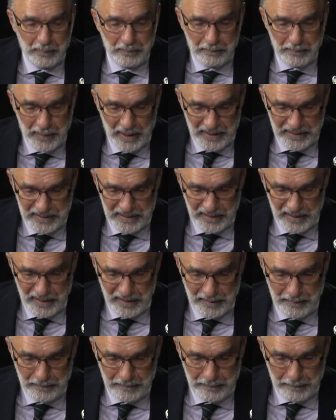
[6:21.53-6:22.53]

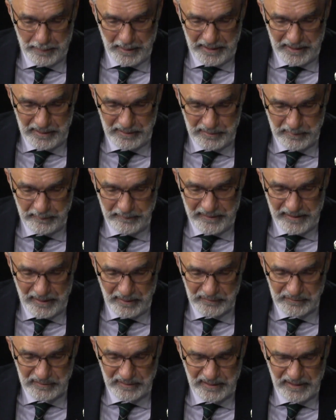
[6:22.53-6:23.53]
But in
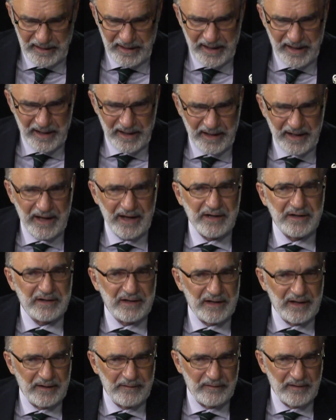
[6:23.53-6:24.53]
2018,